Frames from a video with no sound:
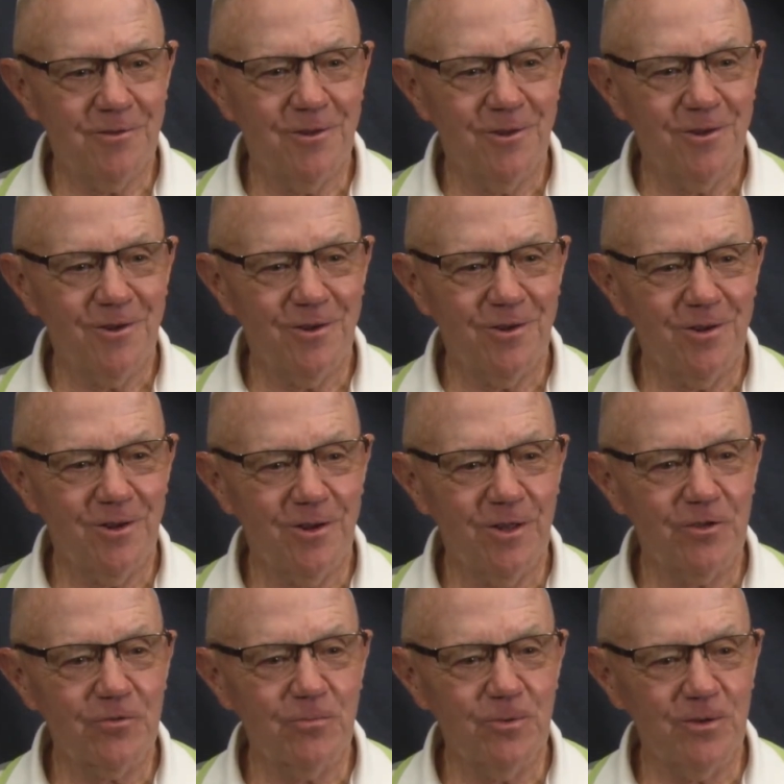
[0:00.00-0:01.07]
It was
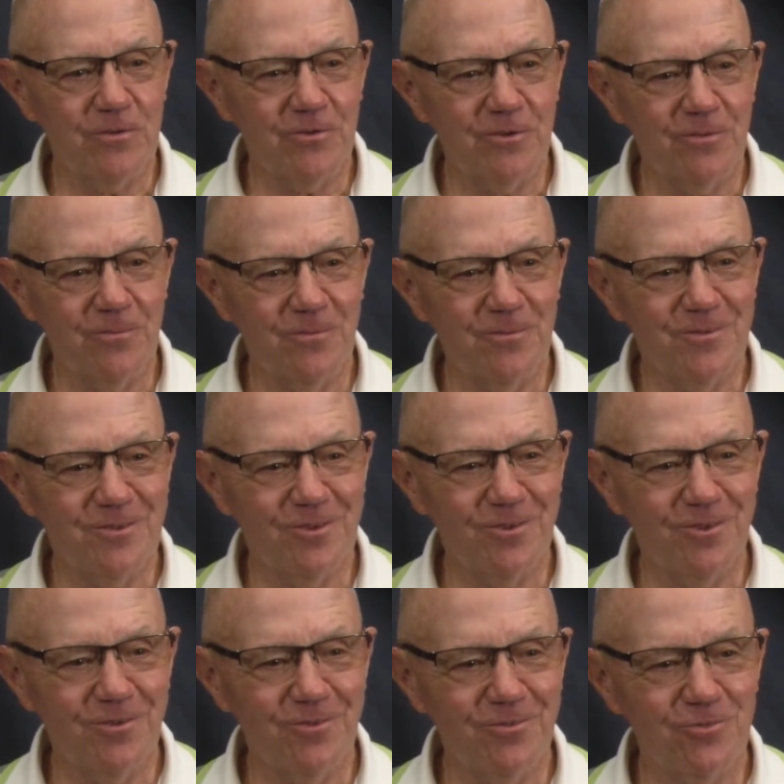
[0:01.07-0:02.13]
less busy,
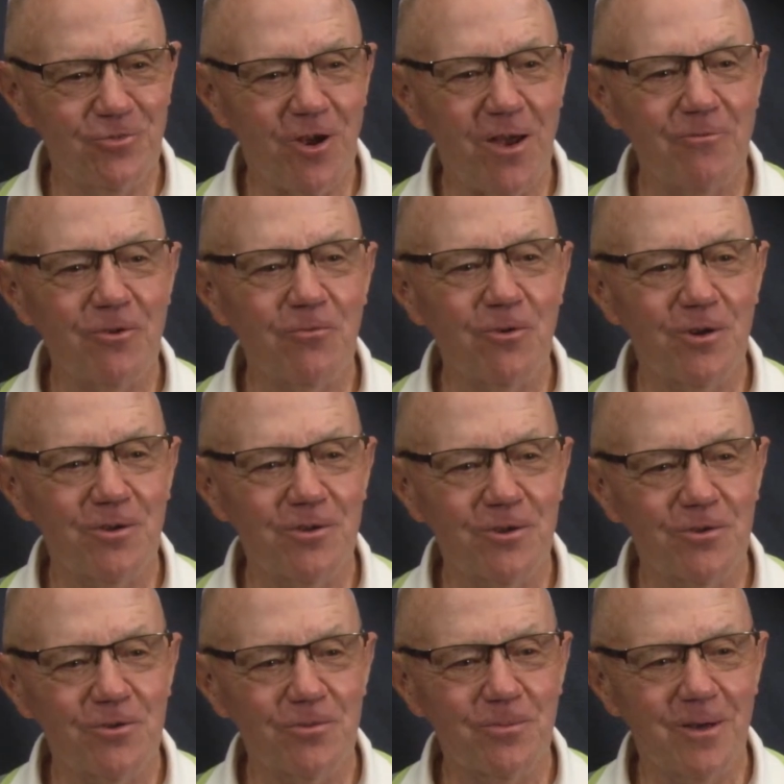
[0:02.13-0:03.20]
Traffic wasn't
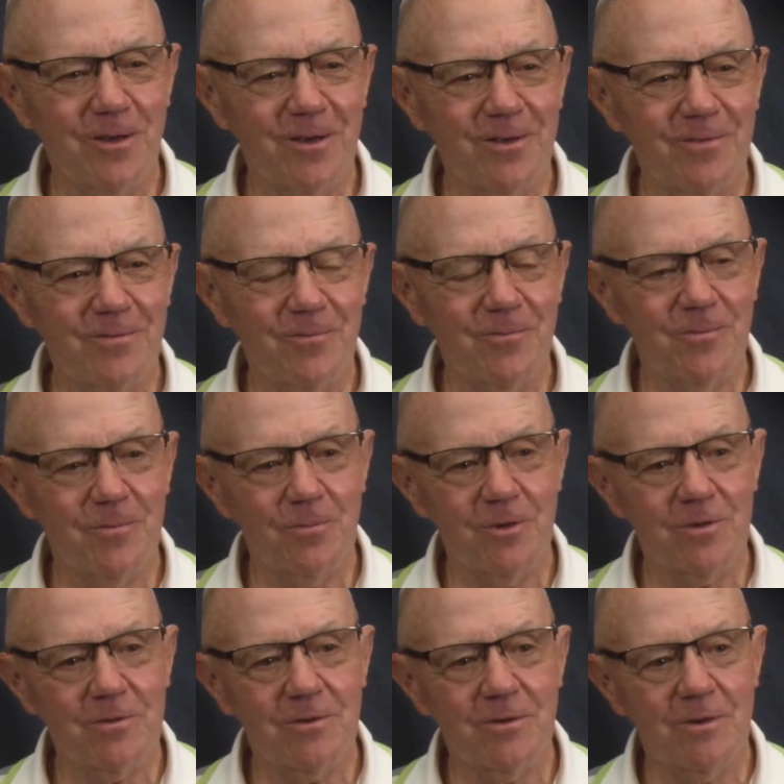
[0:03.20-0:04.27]
near as bad,
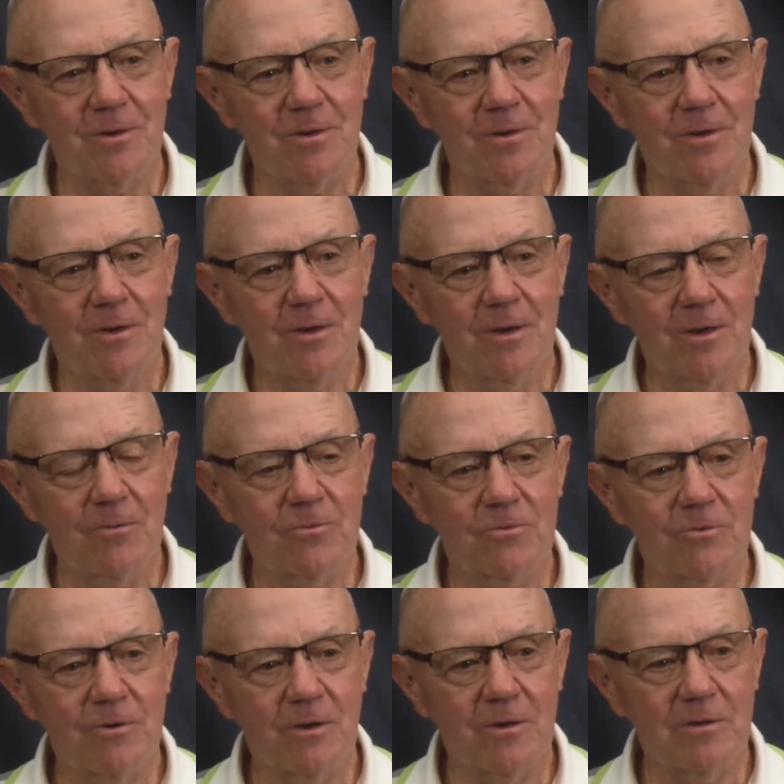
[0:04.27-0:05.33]
but it was
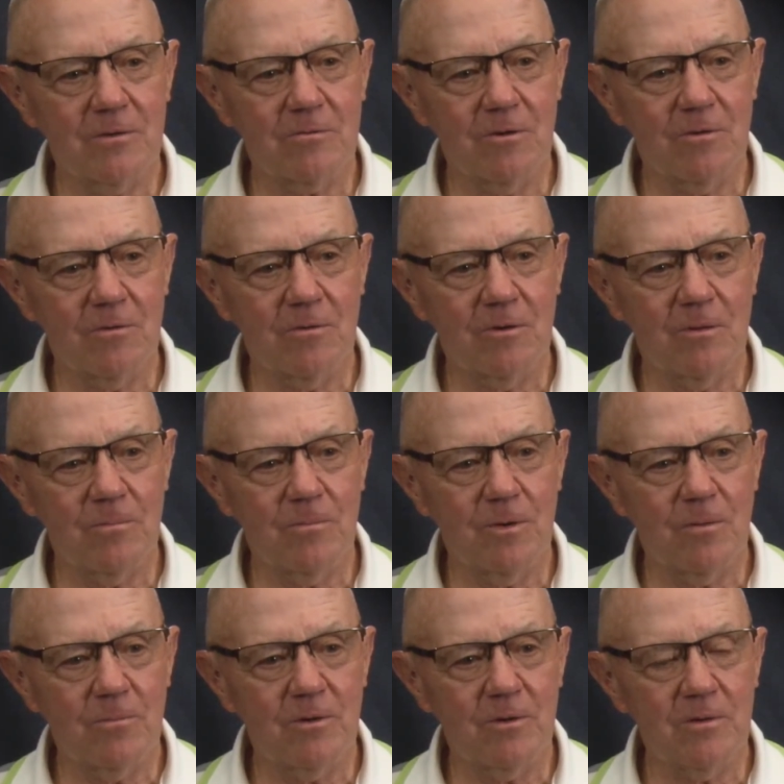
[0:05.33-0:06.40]
great growing up.
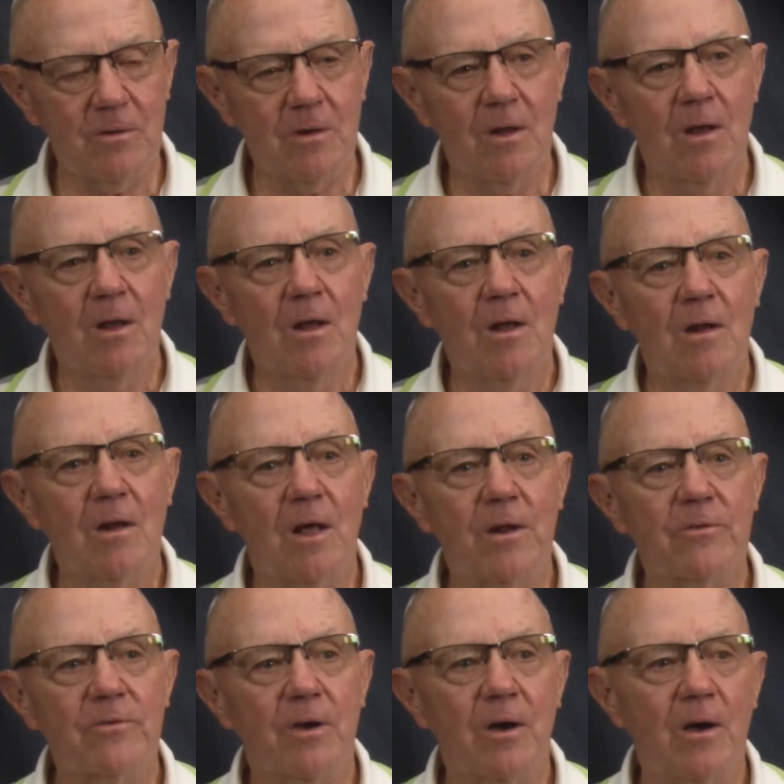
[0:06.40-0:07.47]
I mean, a lot
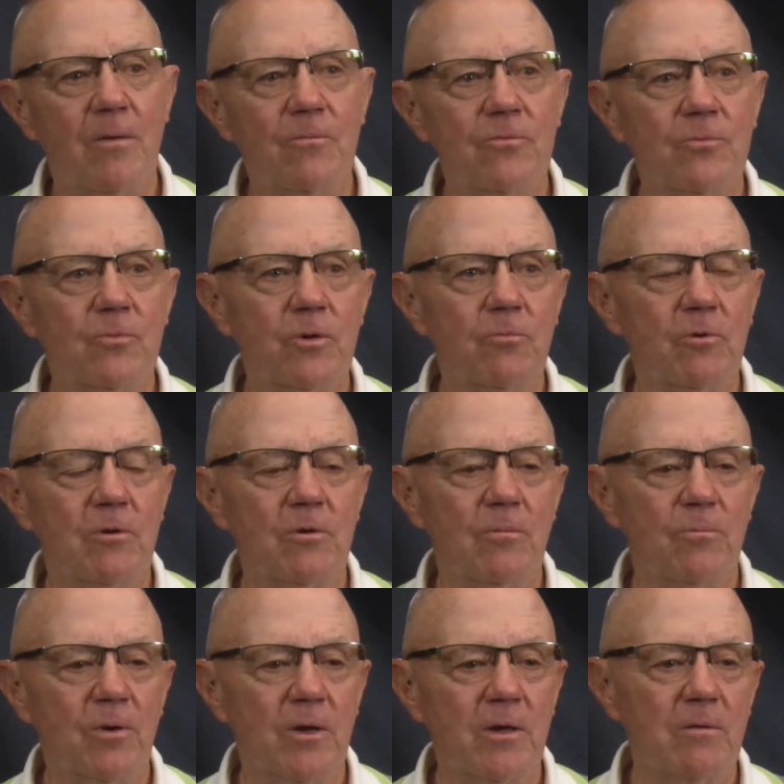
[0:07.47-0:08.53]
of times we would
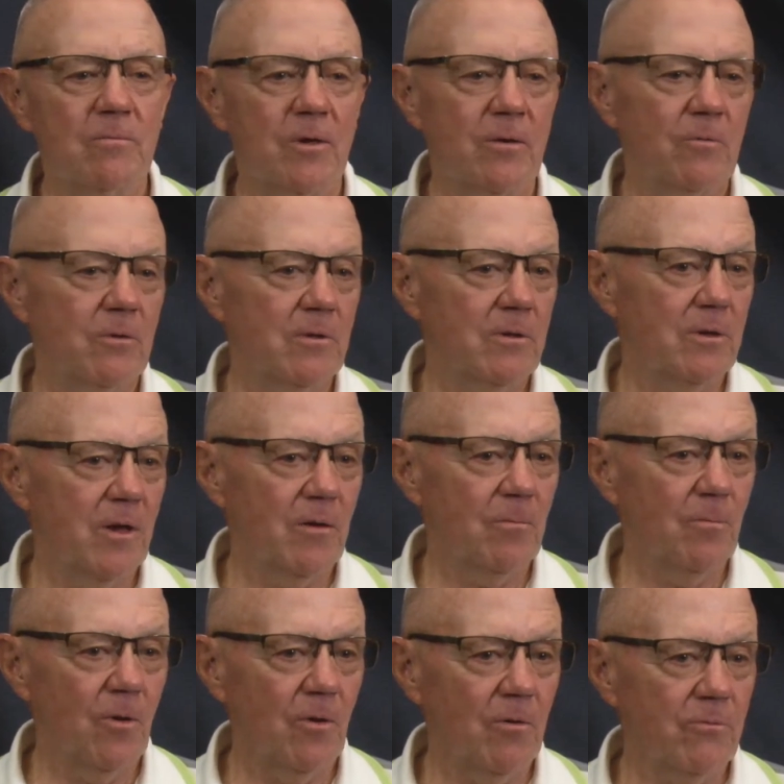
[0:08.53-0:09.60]
complain maybe we didn't have
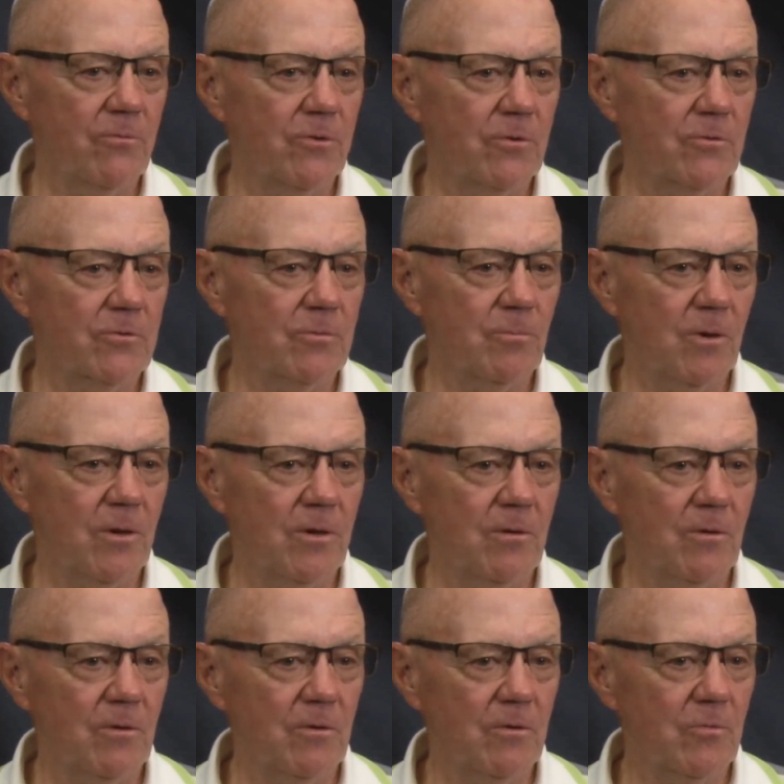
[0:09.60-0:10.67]
ball fields to play
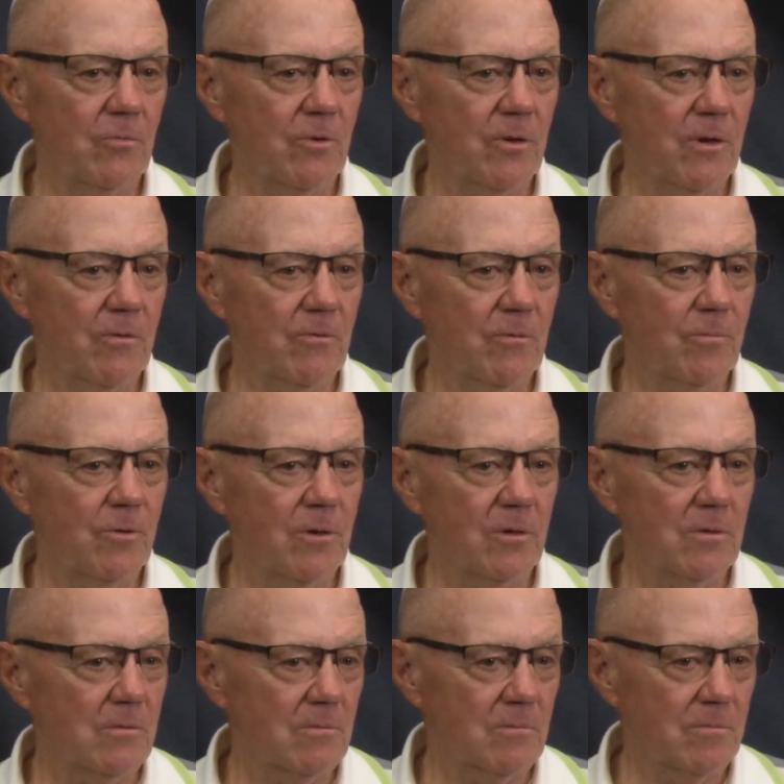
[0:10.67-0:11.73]
on or whatever, but